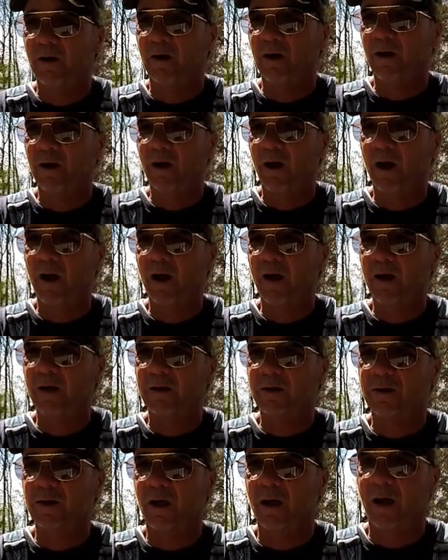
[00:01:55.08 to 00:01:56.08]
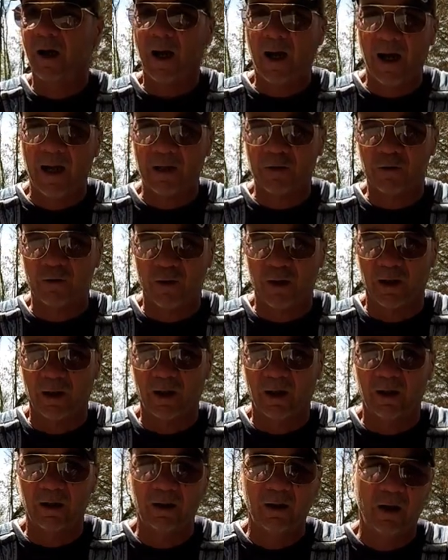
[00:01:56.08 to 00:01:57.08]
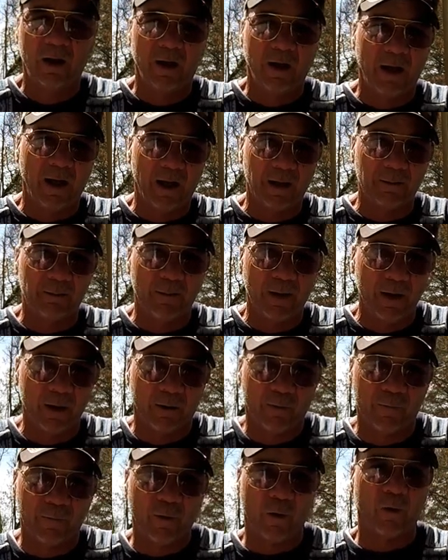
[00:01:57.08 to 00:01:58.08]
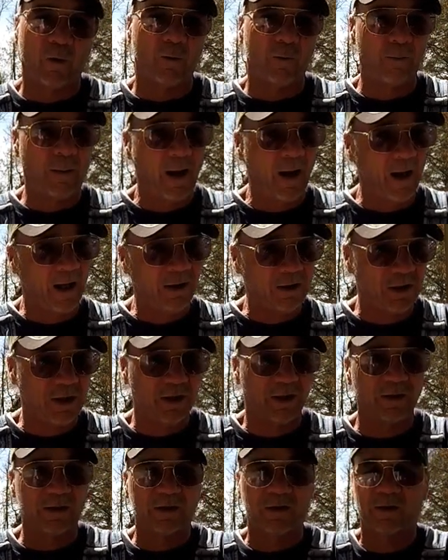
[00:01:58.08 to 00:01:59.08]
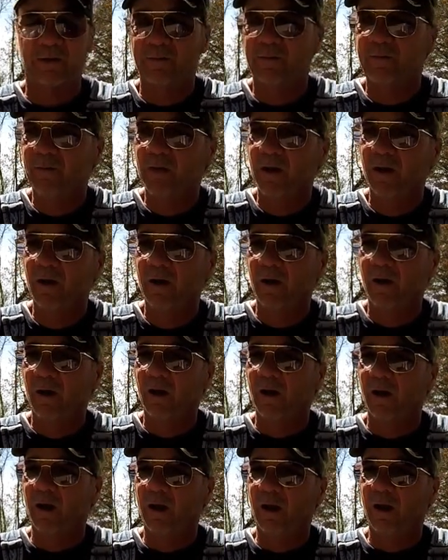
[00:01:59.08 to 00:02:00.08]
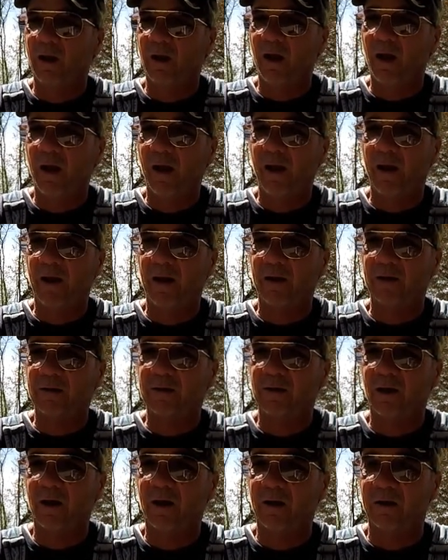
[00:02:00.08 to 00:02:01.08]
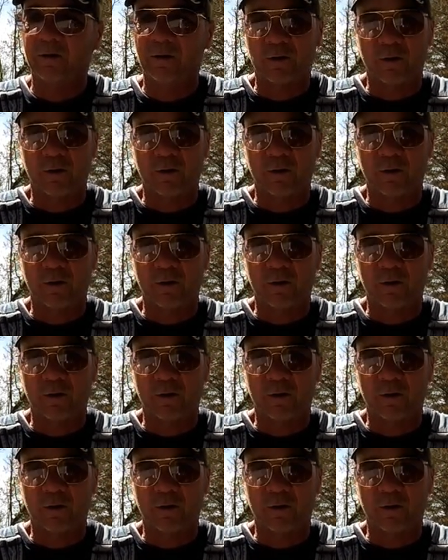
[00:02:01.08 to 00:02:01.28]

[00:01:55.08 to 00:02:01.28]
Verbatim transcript: It has uh, hydrilla and milfoil patches. It has uh,